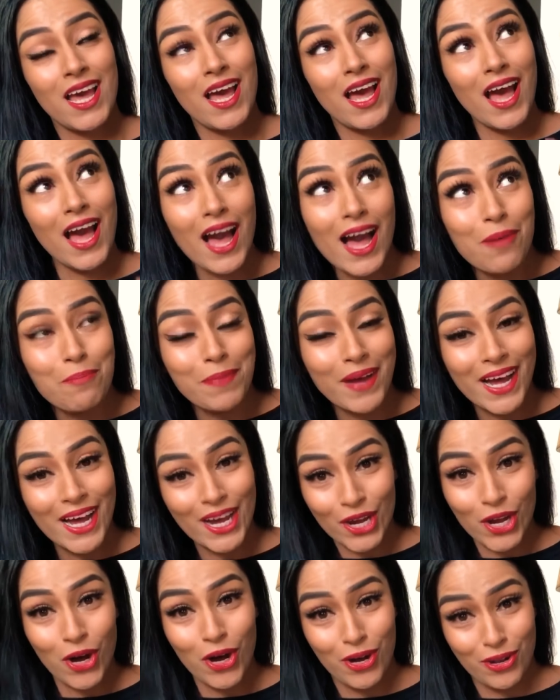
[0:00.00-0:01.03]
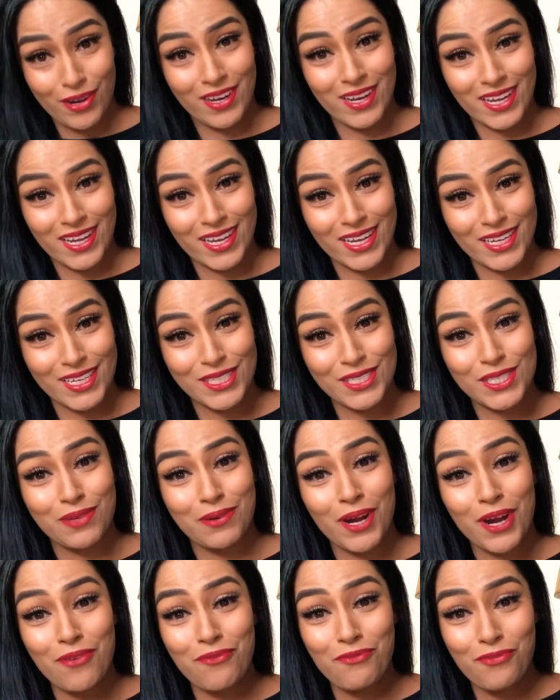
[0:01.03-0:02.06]
a handbag online. So
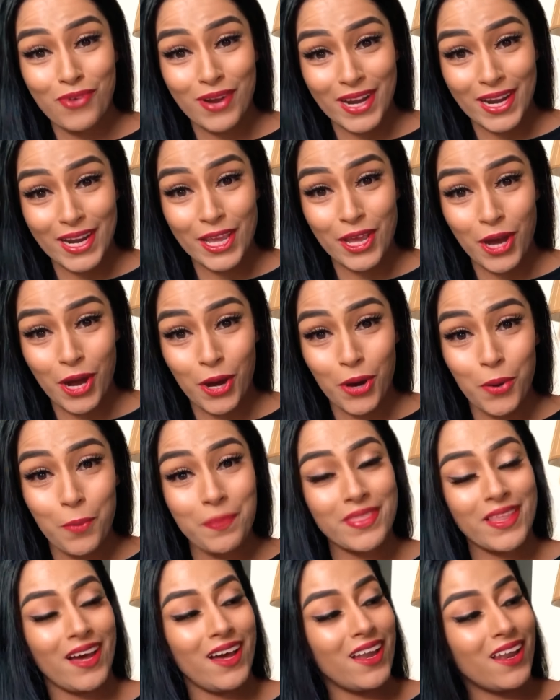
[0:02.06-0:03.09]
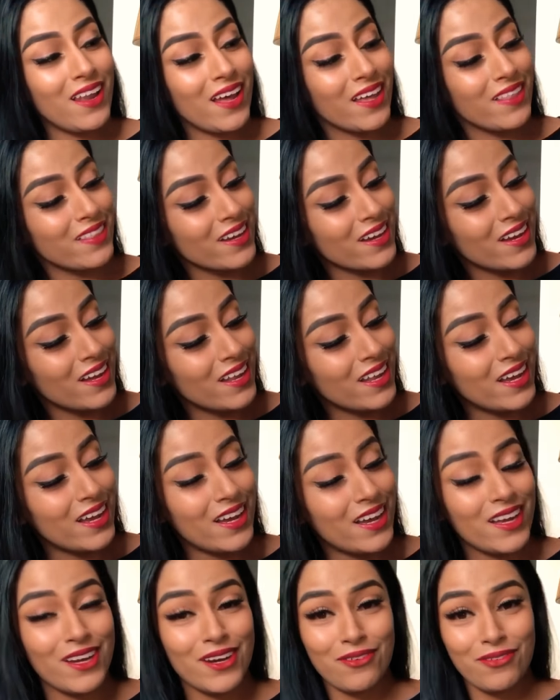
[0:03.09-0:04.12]
I really hope that I like the
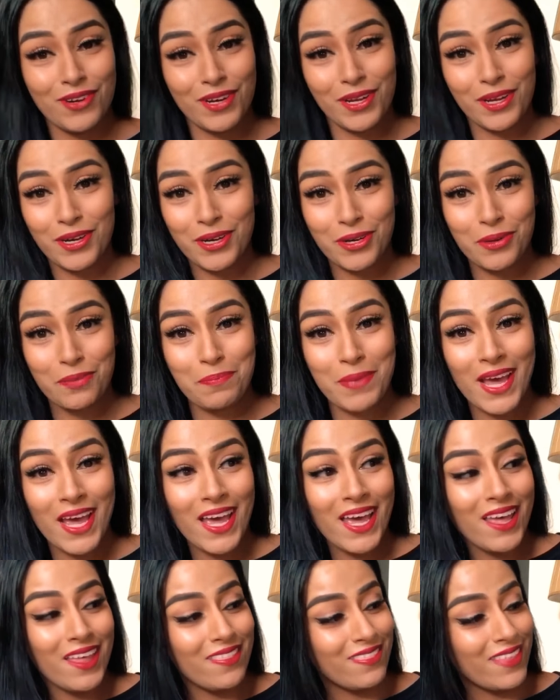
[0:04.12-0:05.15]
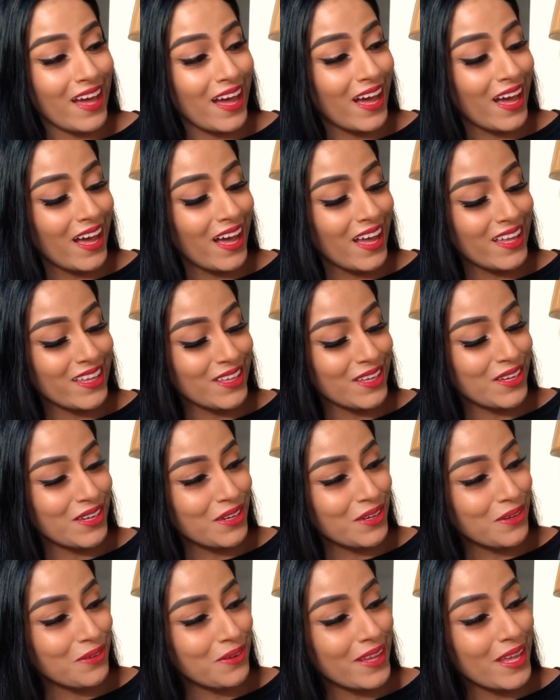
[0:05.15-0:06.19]
color and I really hope that, you
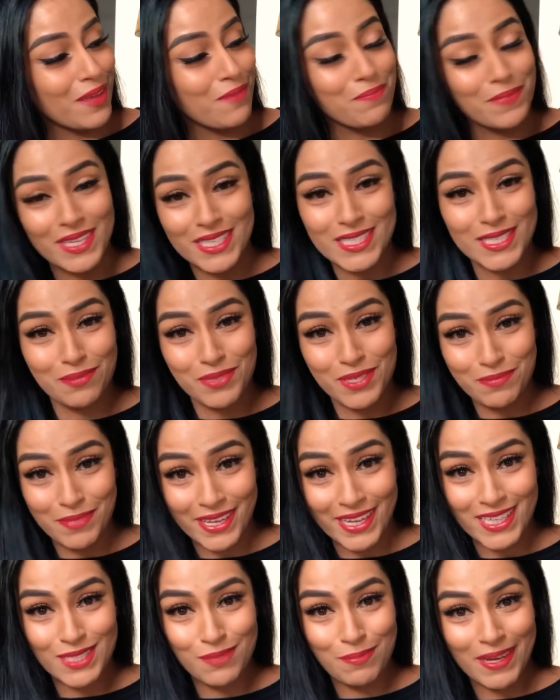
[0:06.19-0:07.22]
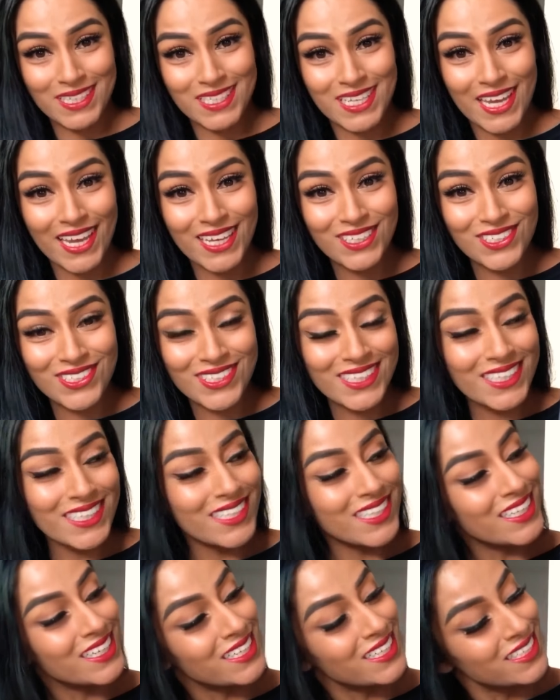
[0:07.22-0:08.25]
know, it meets up to my
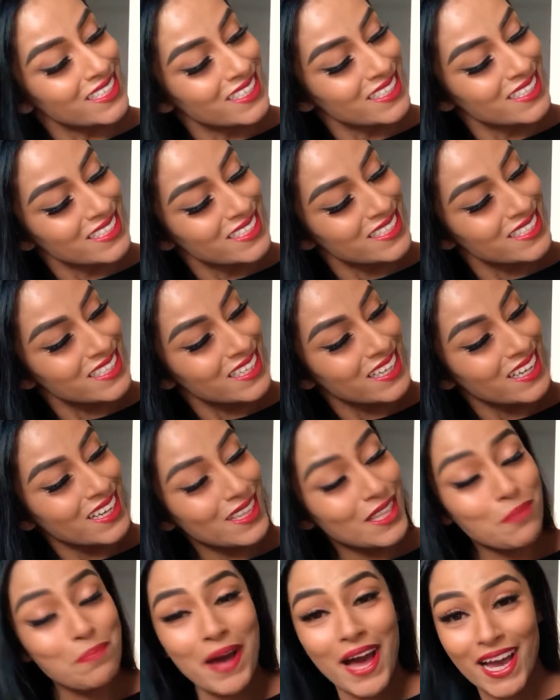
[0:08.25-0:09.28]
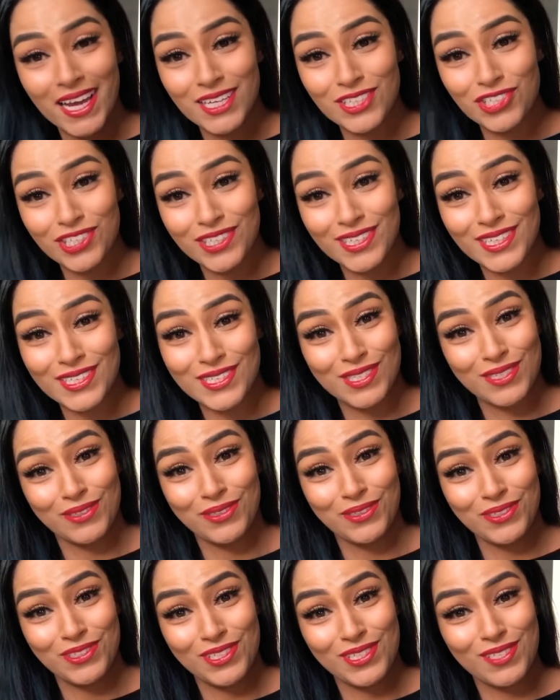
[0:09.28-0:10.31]
expectations. The packaging is
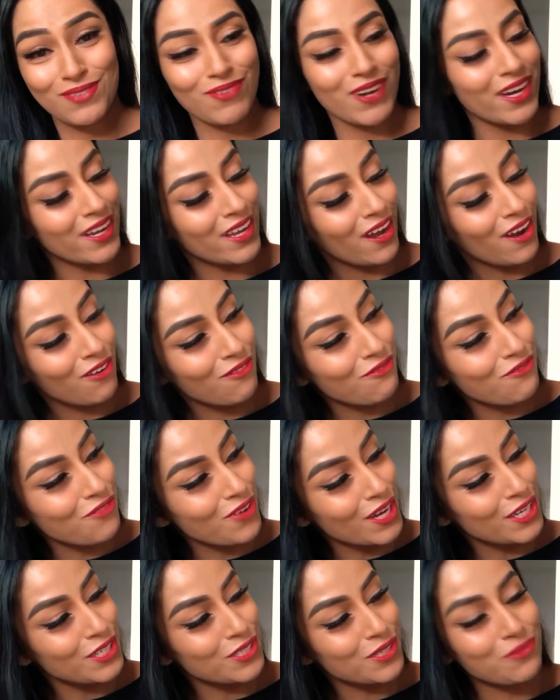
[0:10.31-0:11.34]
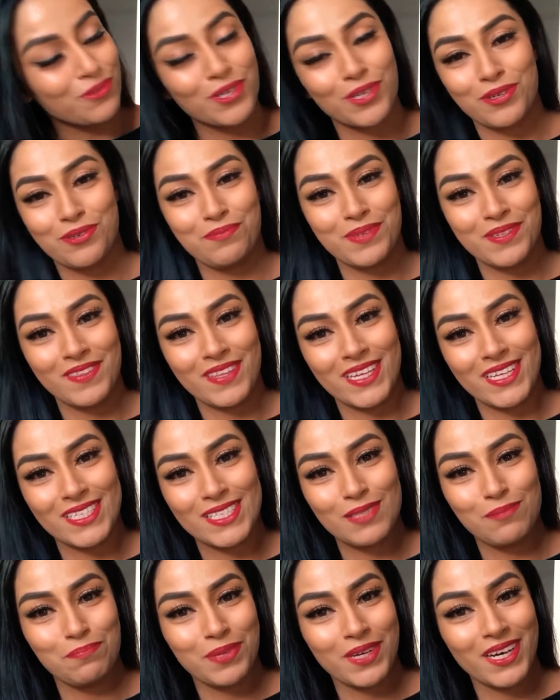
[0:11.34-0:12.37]
gorgeous, right? I really don't want to open
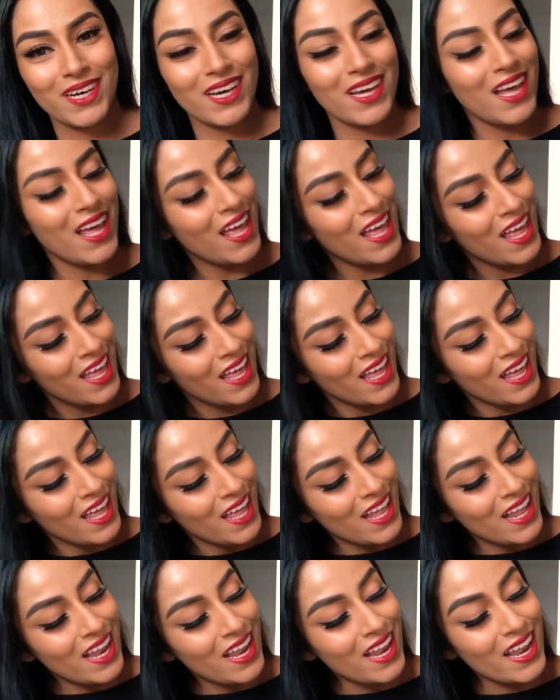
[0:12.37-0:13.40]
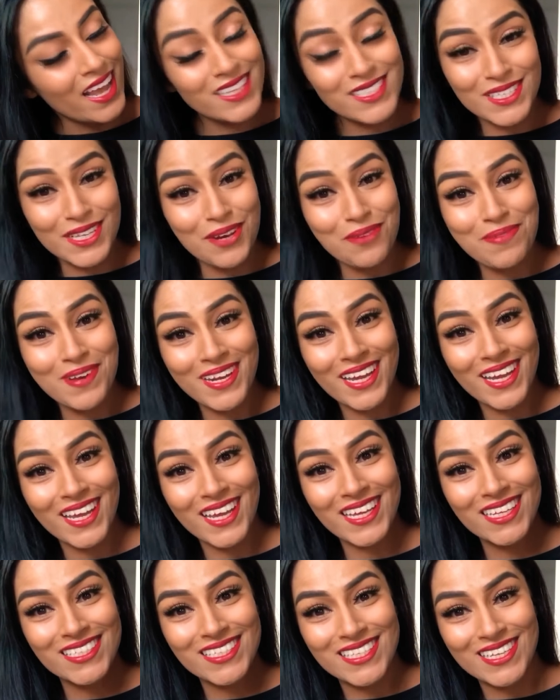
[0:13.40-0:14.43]
this, but let's open it
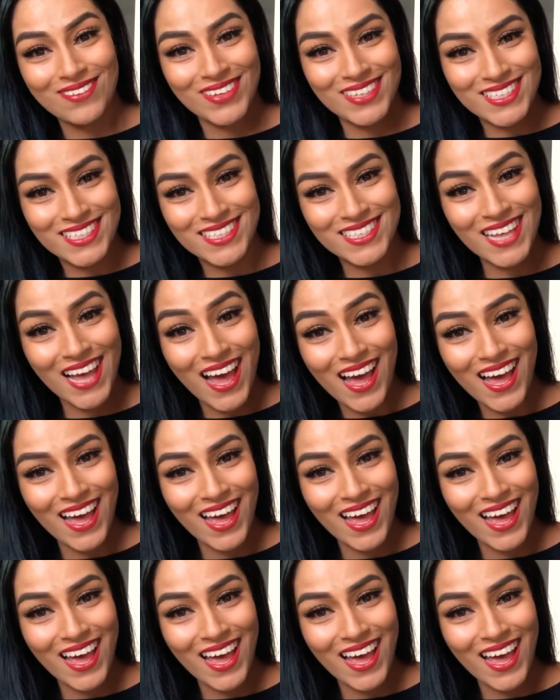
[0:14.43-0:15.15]
and see what's inside.